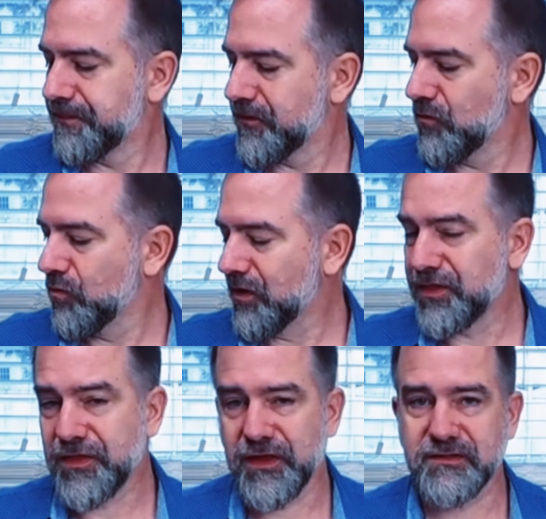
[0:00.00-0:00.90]
one of the
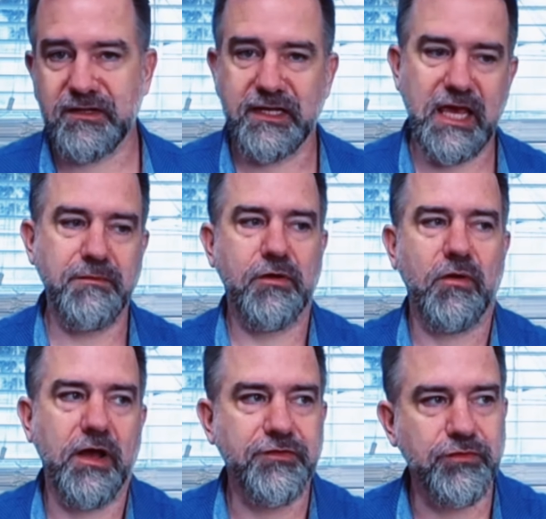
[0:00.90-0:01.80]
things that I came
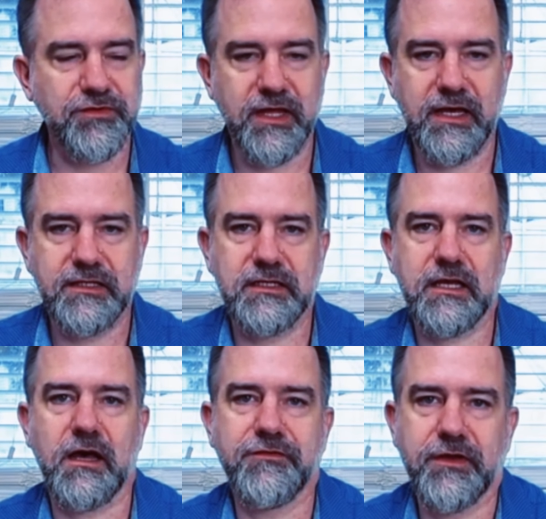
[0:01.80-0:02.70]
across was that a
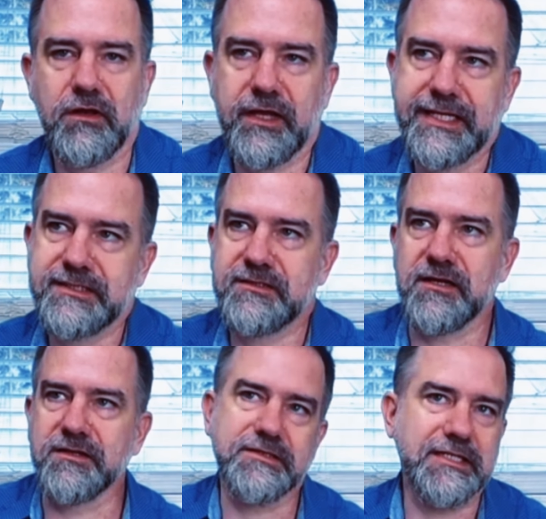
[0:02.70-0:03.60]
Café au lait
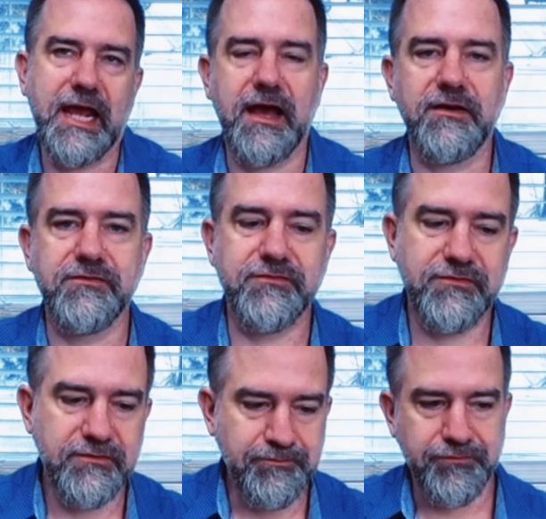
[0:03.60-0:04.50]
doesn't have
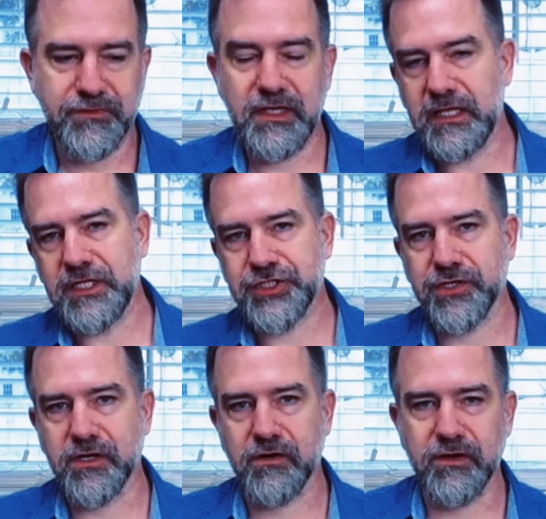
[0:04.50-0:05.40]
any
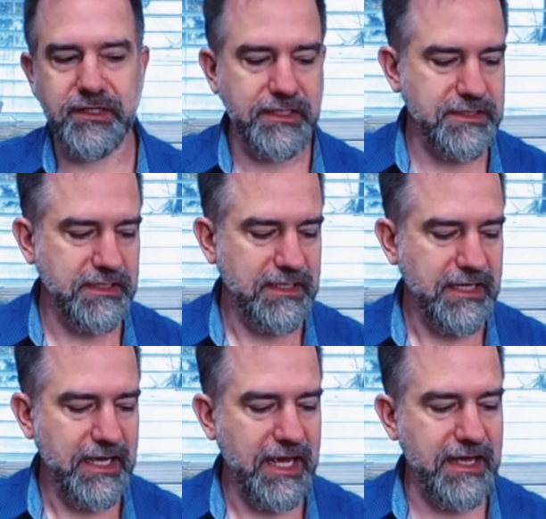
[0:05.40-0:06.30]
sugar in it,
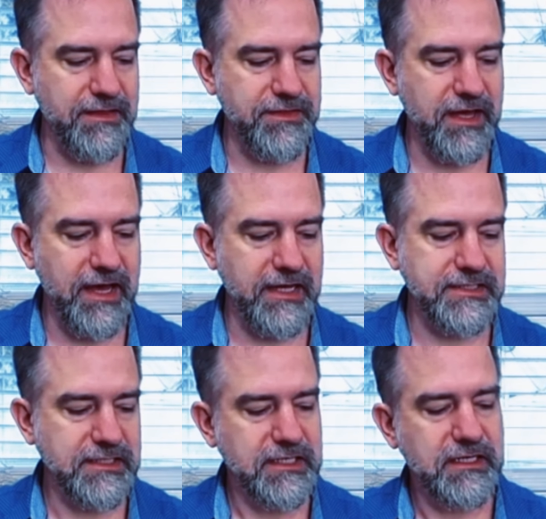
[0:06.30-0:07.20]
and that
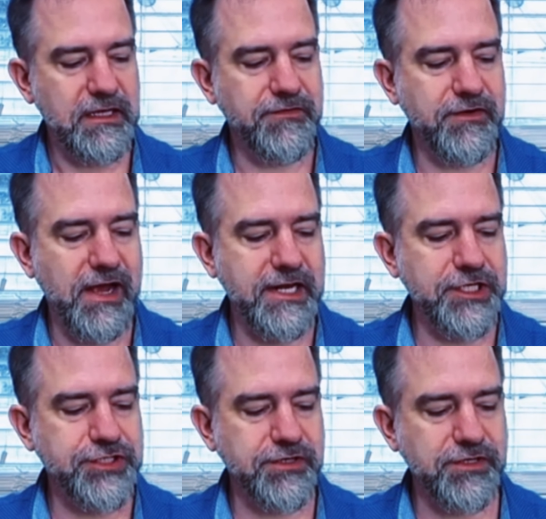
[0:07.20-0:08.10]
if you're adding
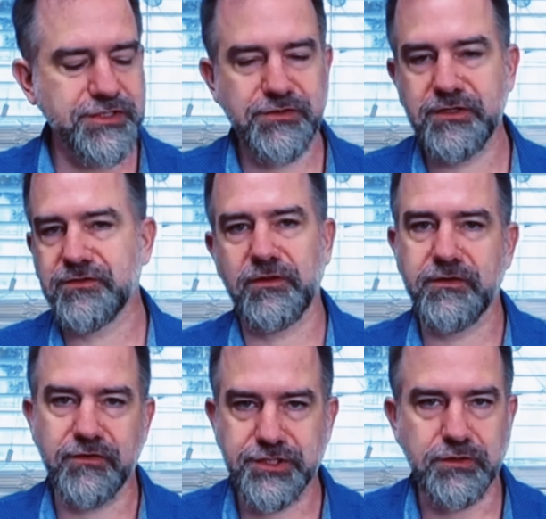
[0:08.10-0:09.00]
sugar to it, it's only
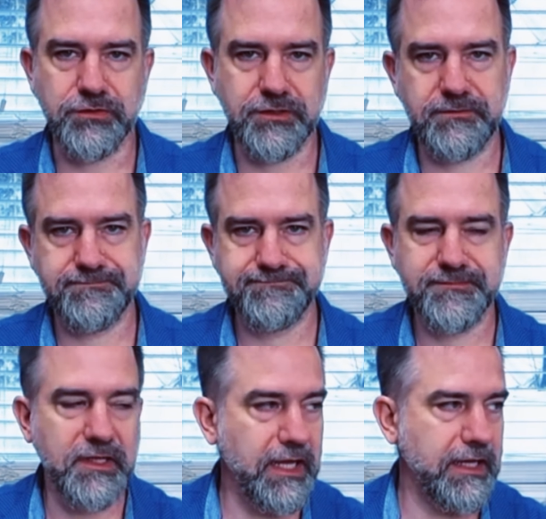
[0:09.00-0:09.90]
for children.
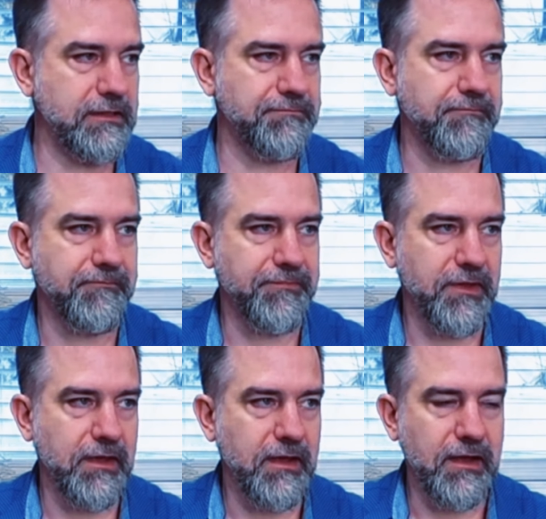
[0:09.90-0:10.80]
And
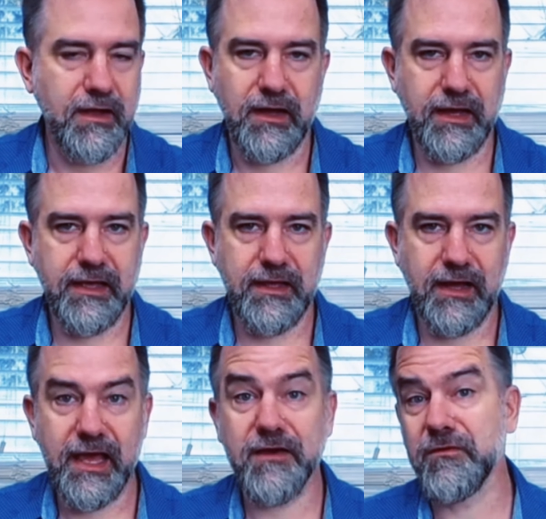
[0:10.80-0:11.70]
I
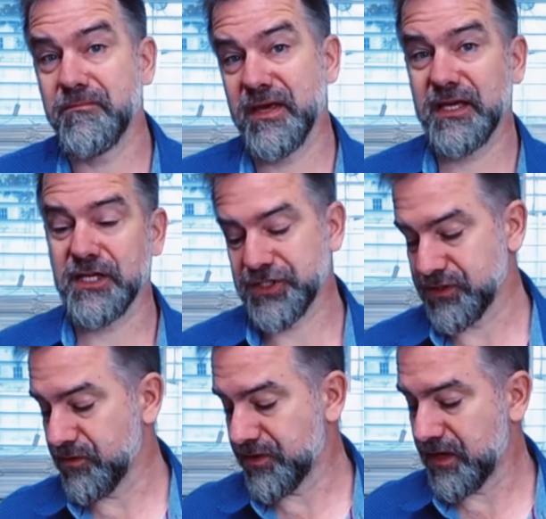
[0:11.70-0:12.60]
have a big issue
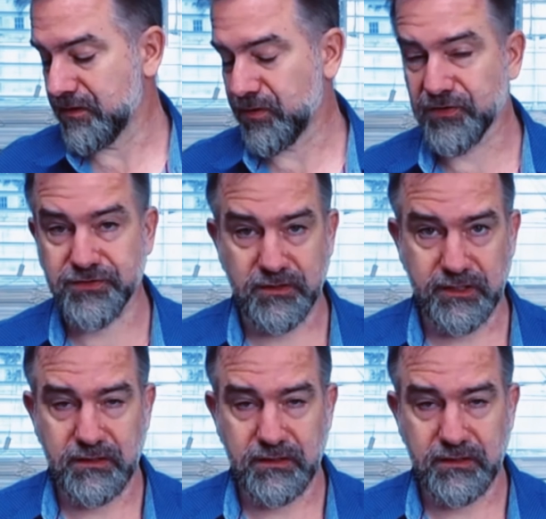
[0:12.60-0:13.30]
with that personally.